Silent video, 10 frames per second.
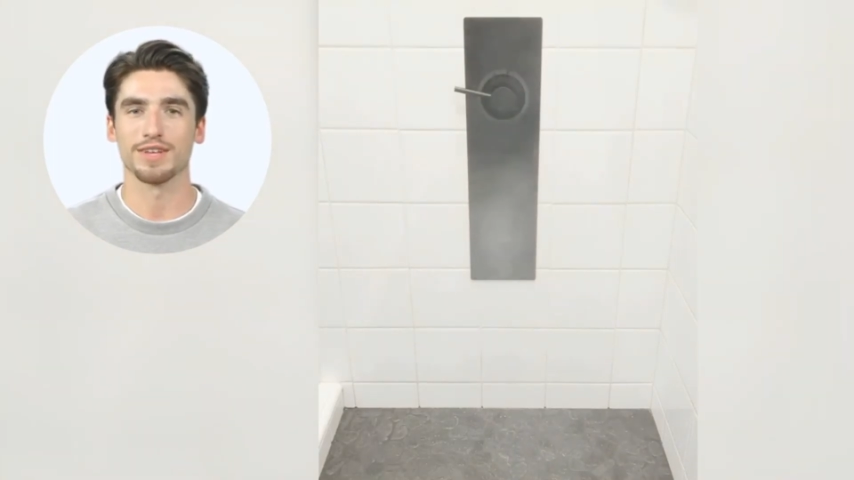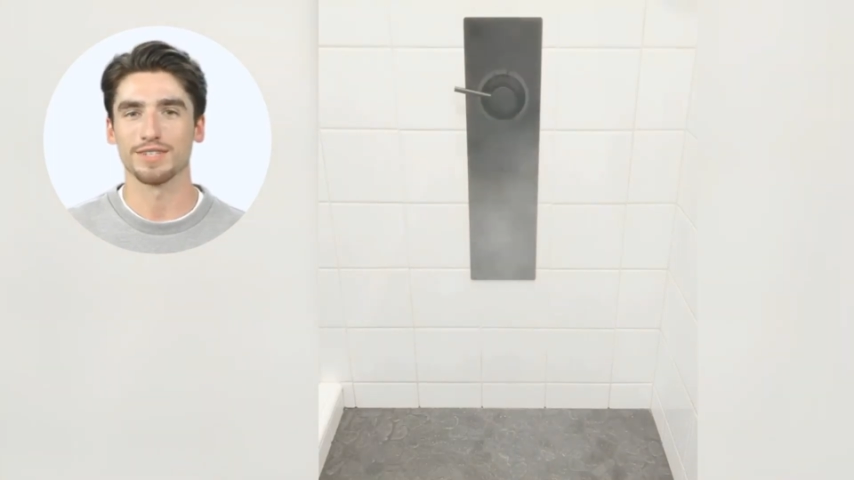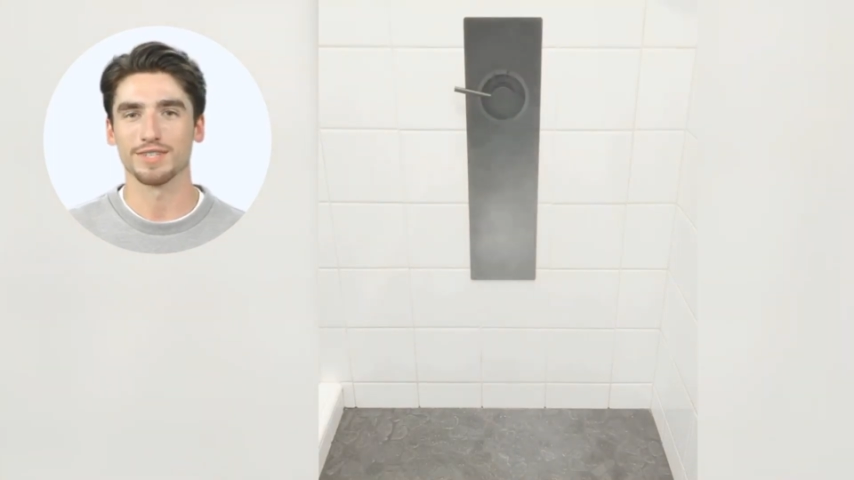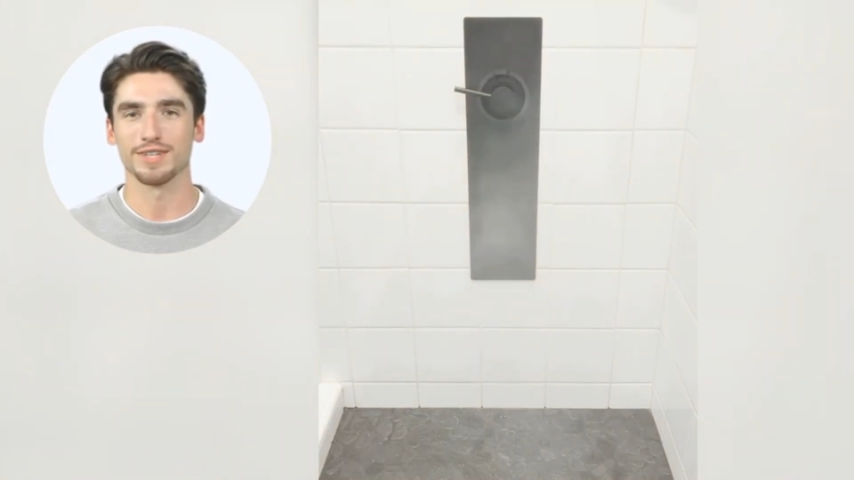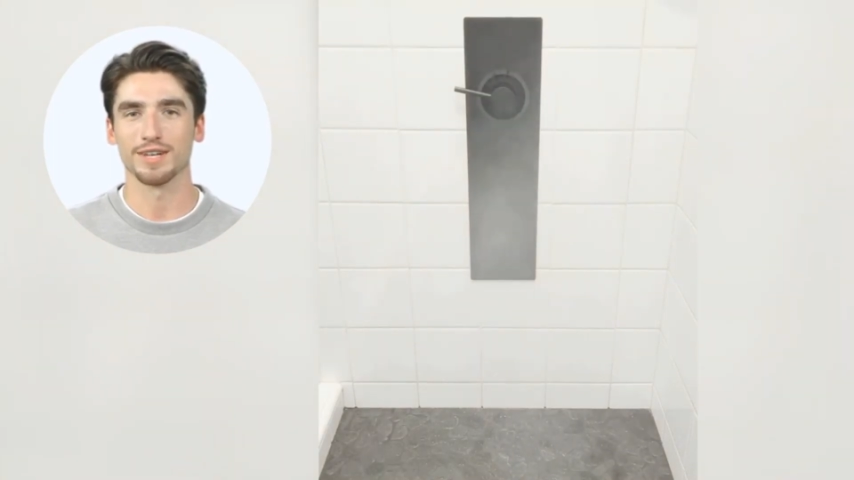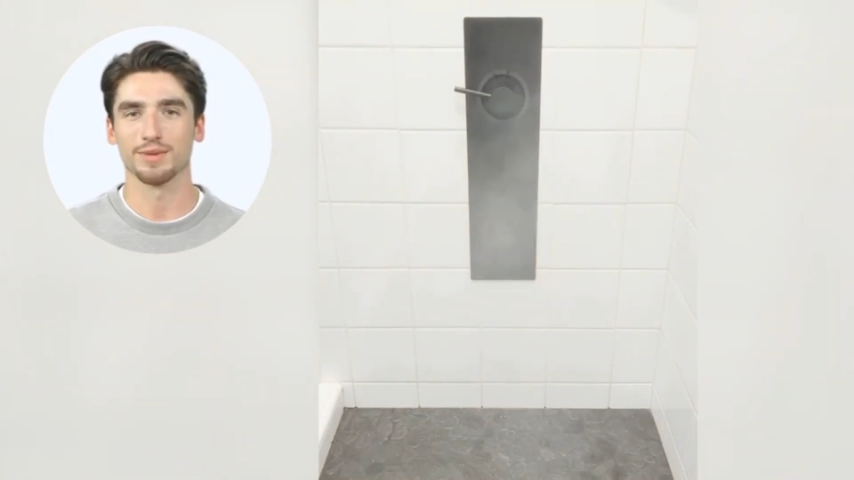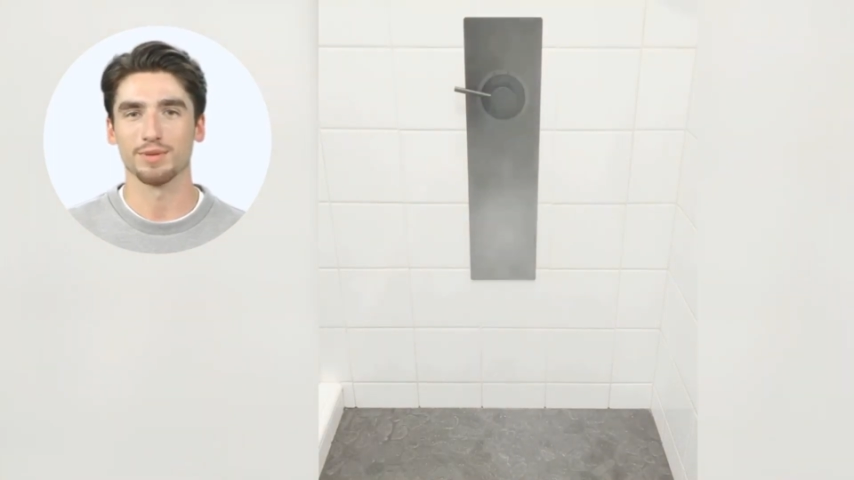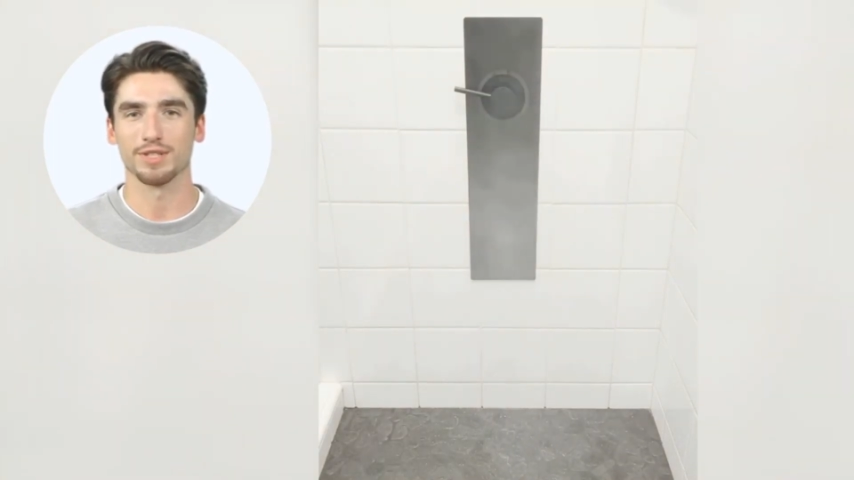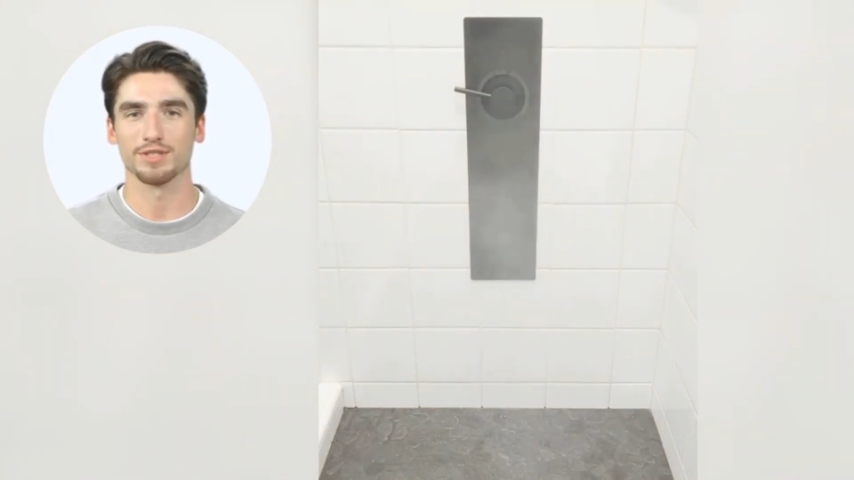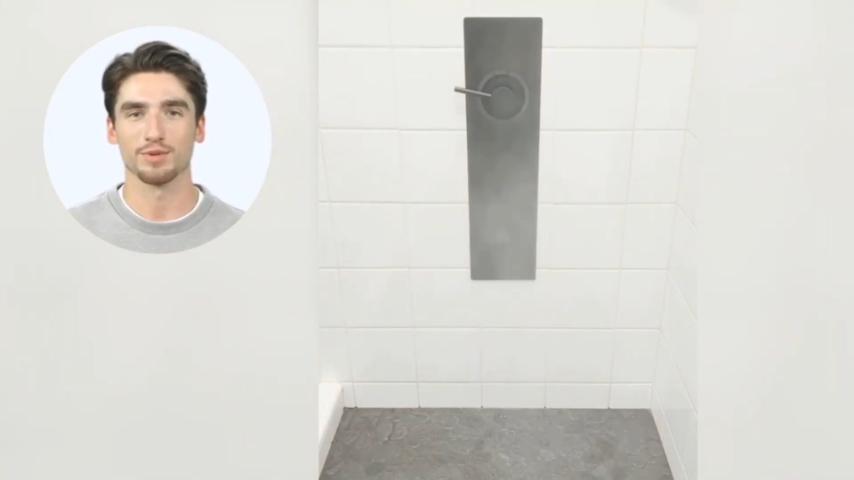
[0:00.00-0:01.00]
and steam
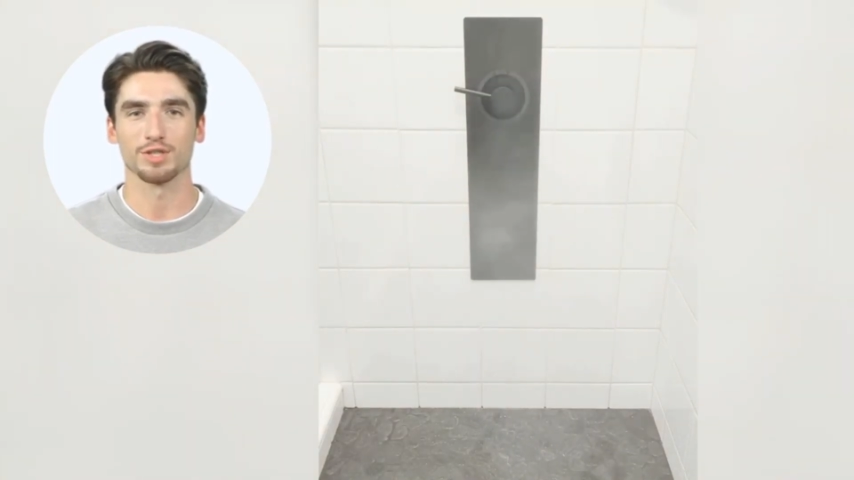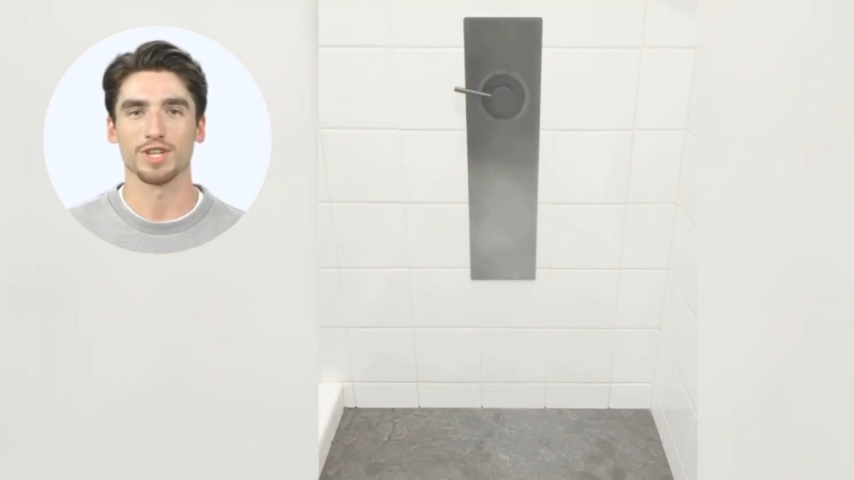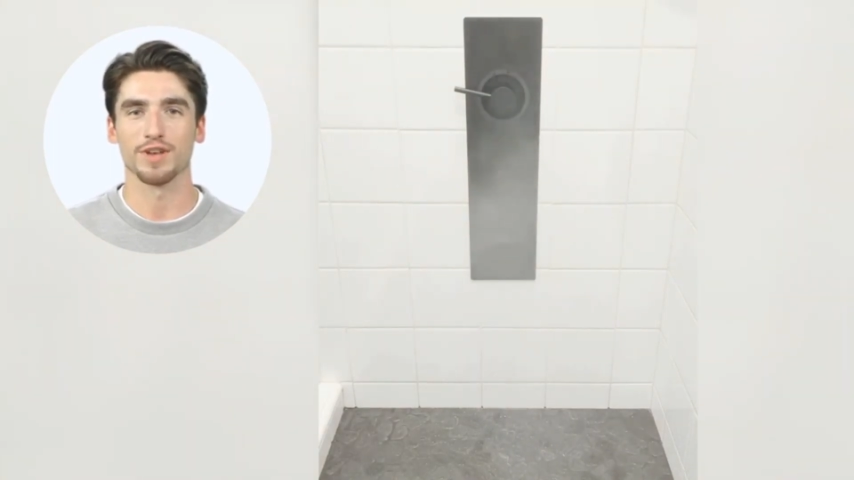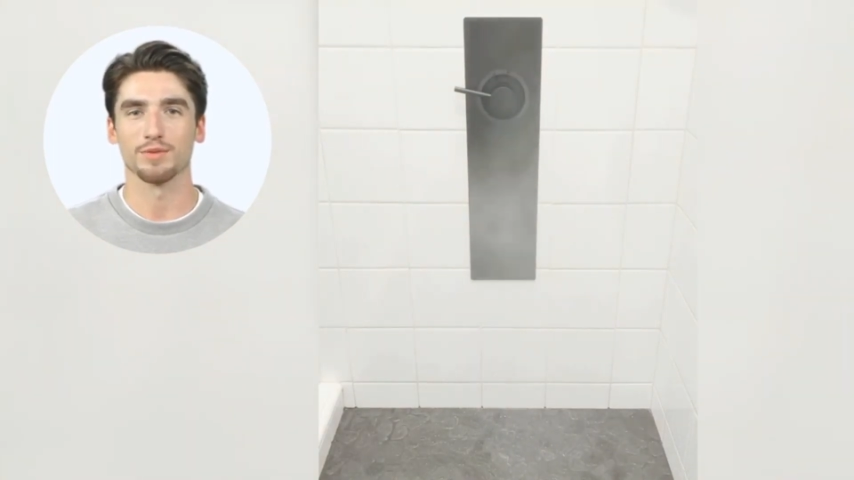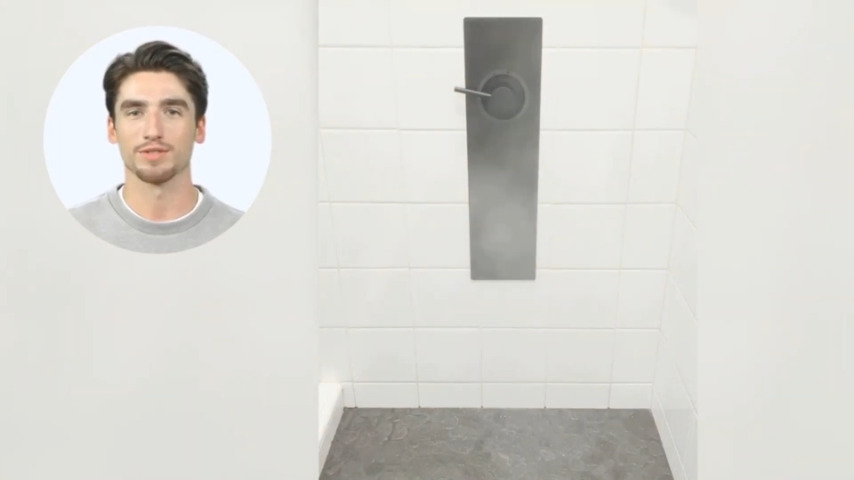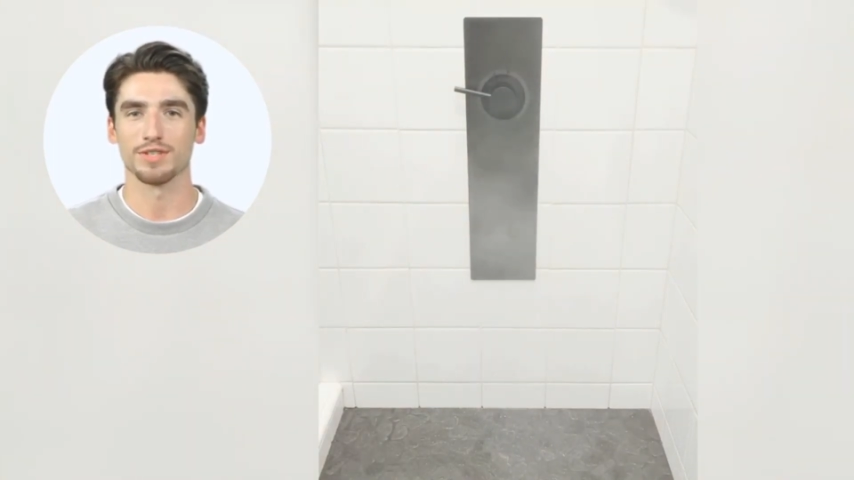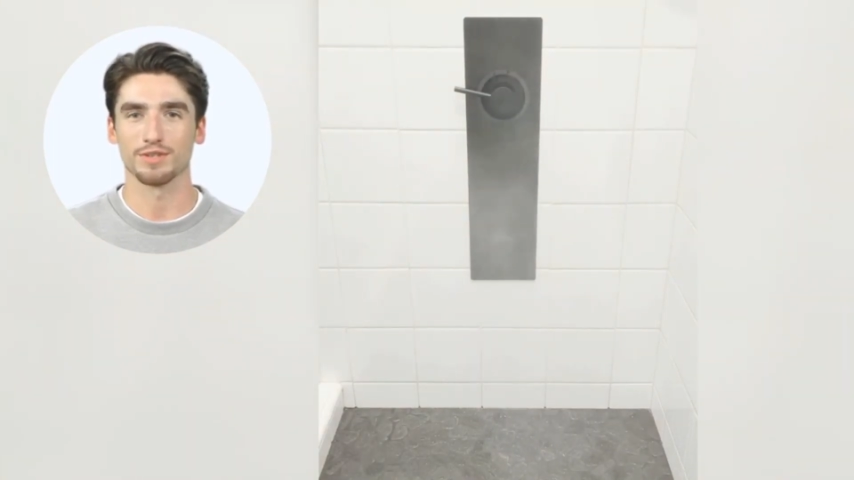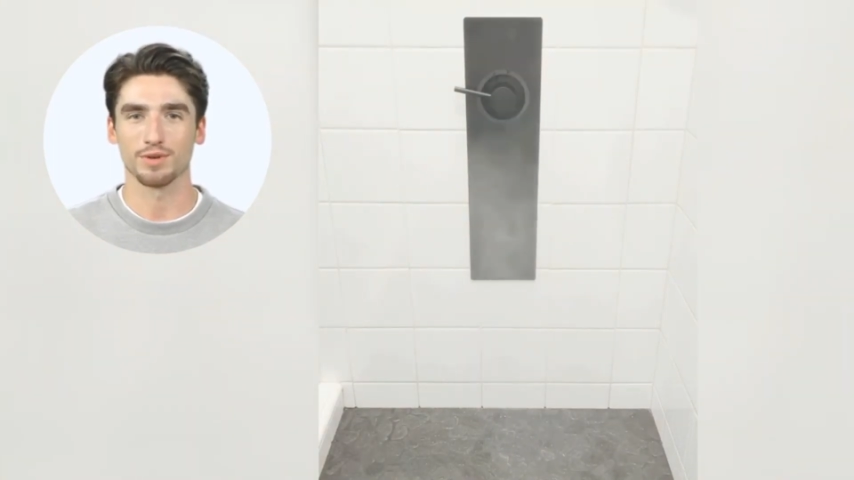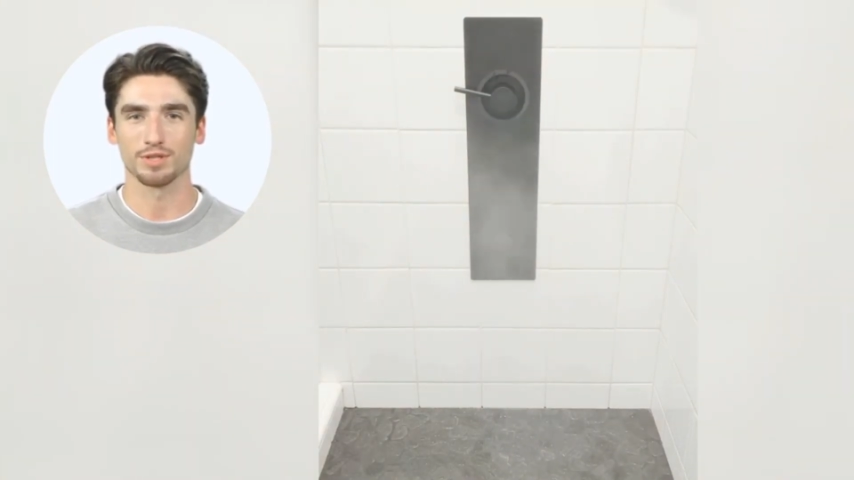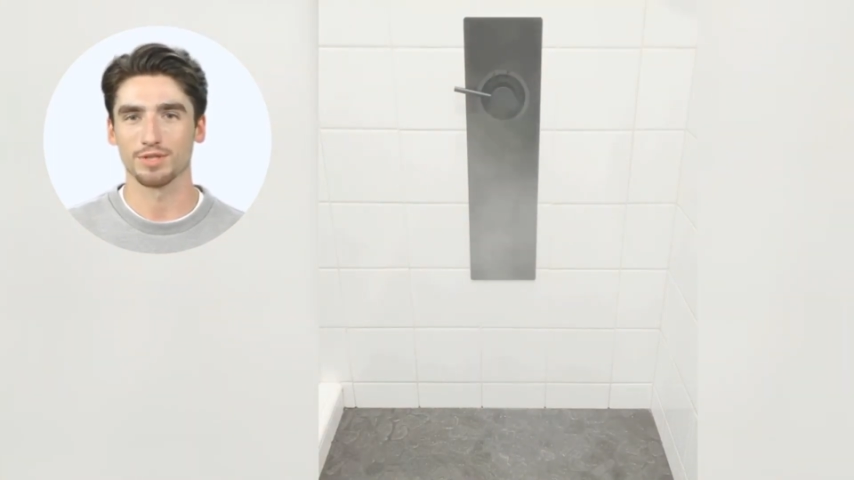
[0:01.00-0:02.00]
into your shower's
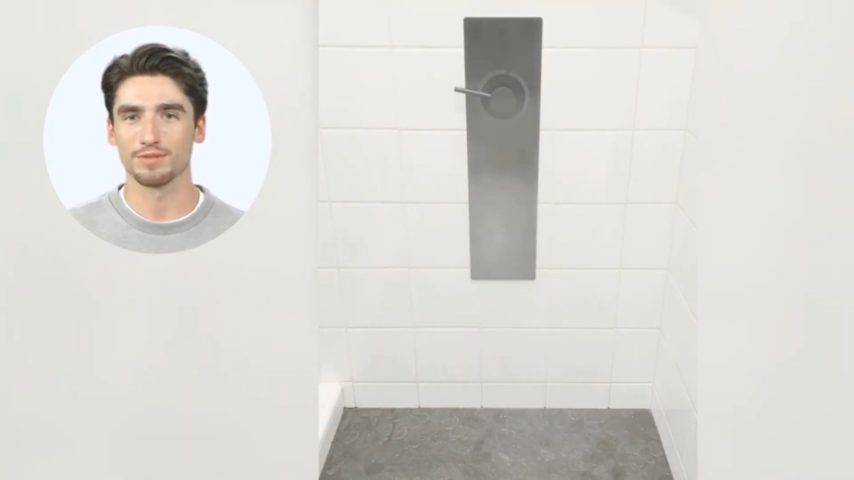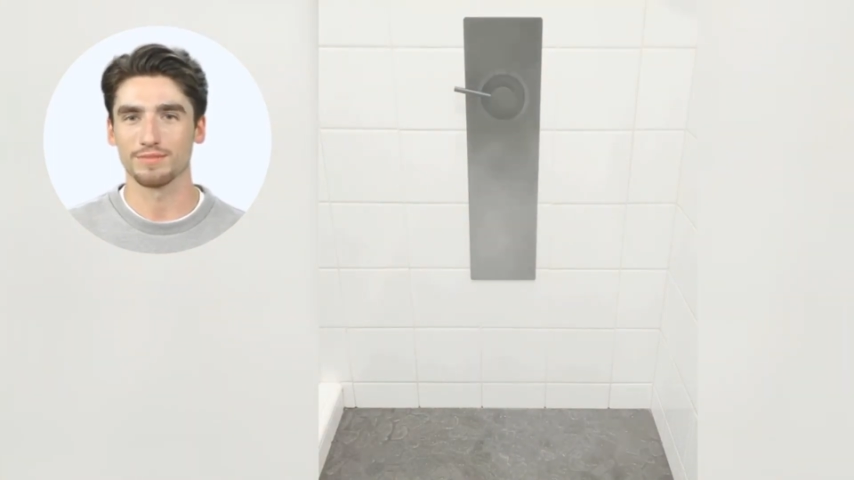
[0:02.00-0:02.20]
enclosure.